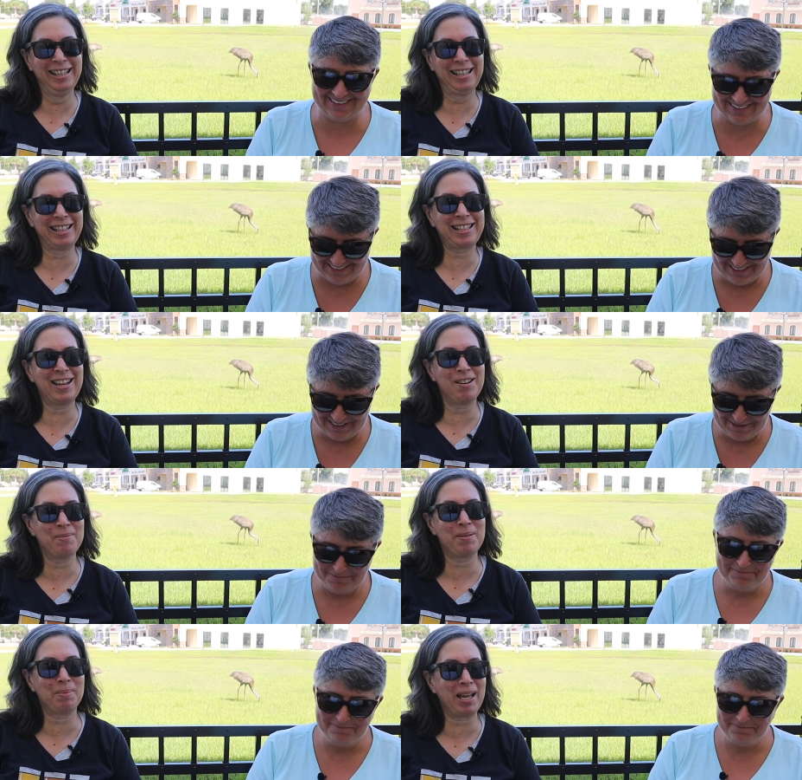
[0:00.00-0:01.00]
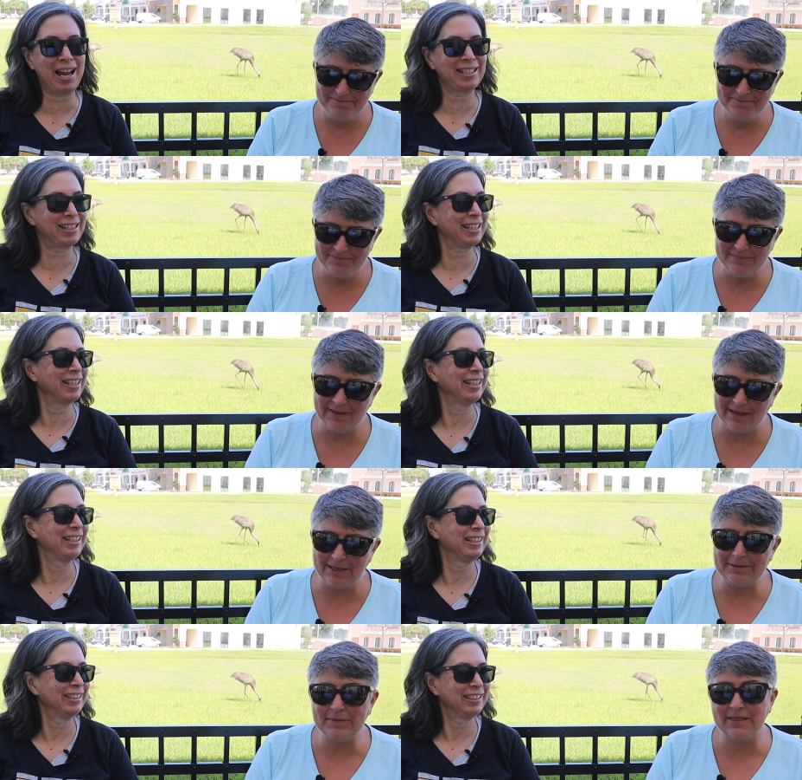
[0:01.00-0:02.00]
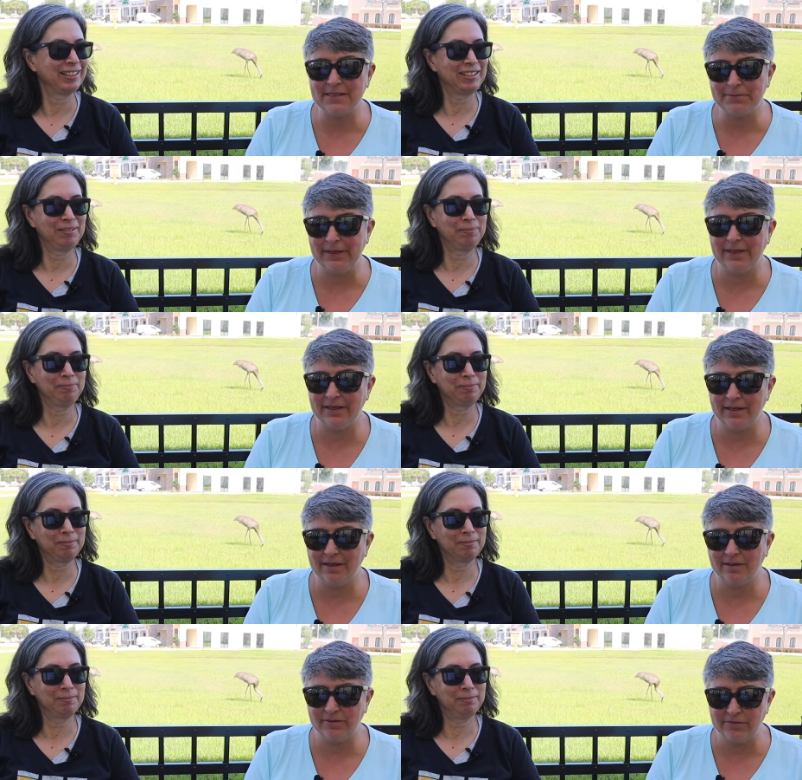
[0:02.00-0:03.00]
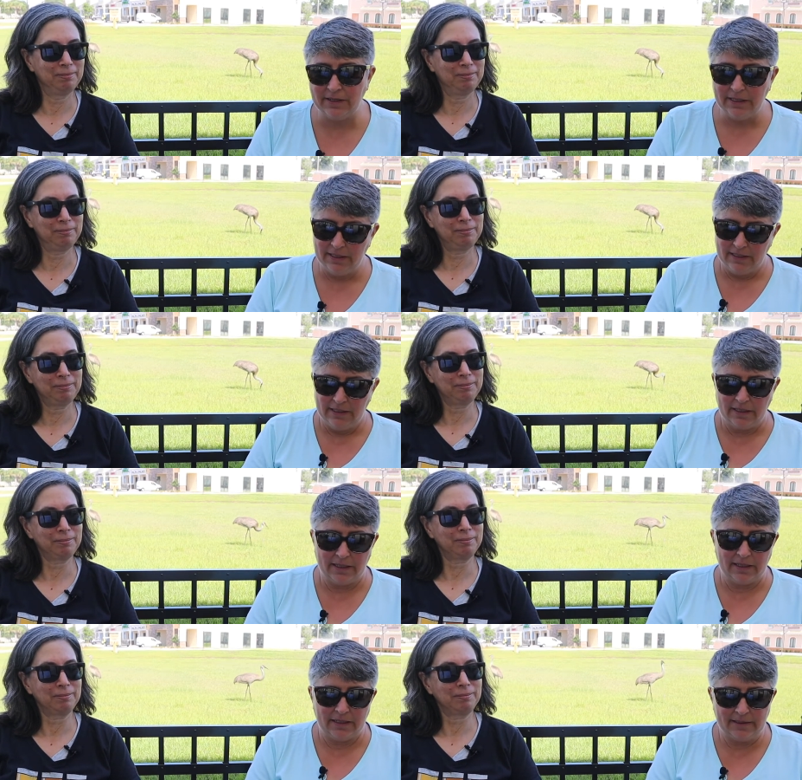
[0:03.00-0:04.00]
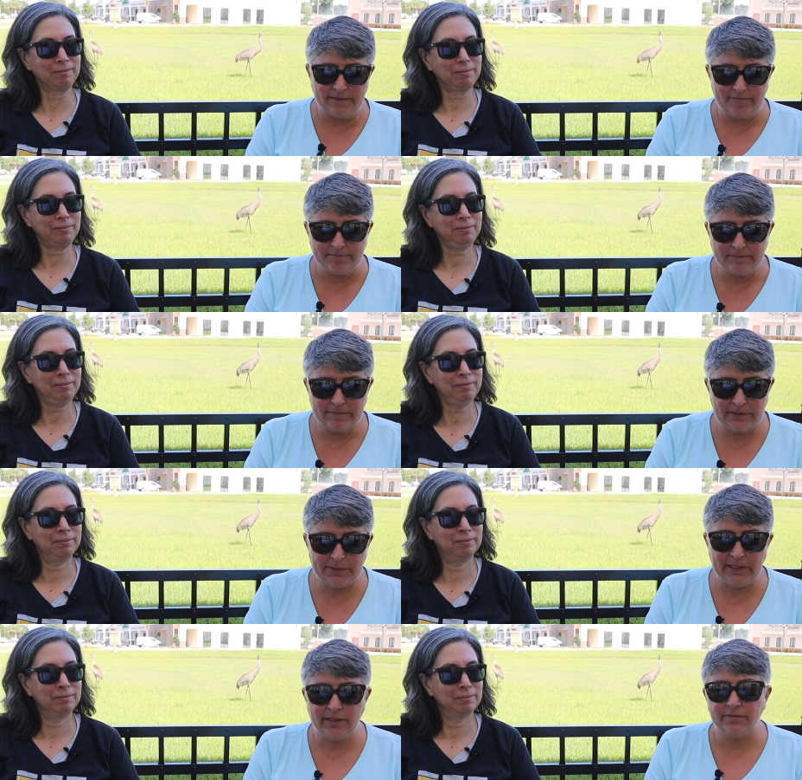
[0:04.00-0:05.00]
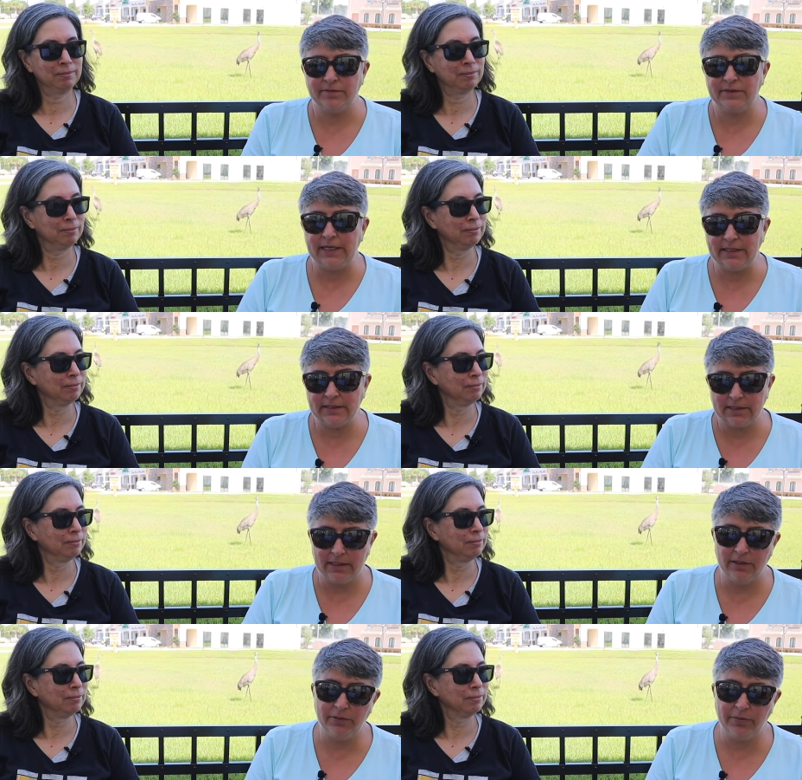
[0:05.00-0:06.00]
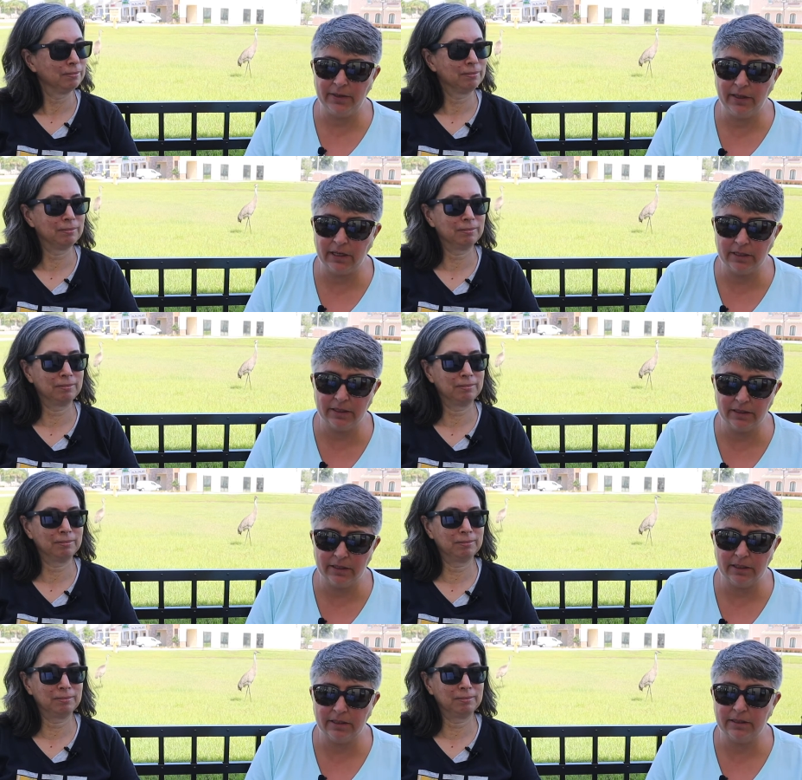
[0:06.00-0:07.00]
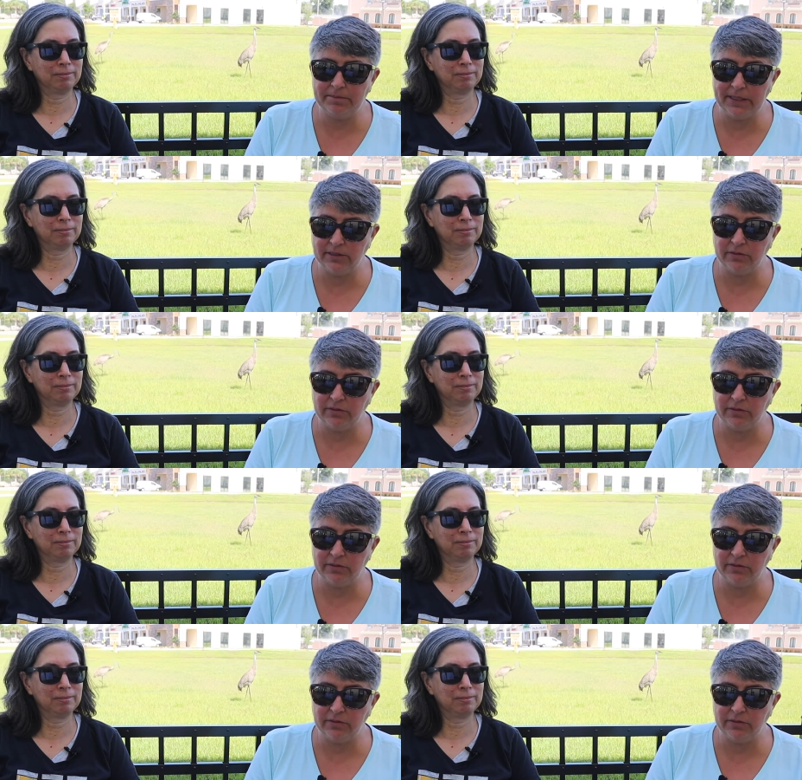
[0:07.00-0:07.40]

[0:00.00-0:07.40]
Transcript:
Speaker 1: it's going to be a blast.
Speaker 2: Um, and speaking of um, speaking of dates, we are on May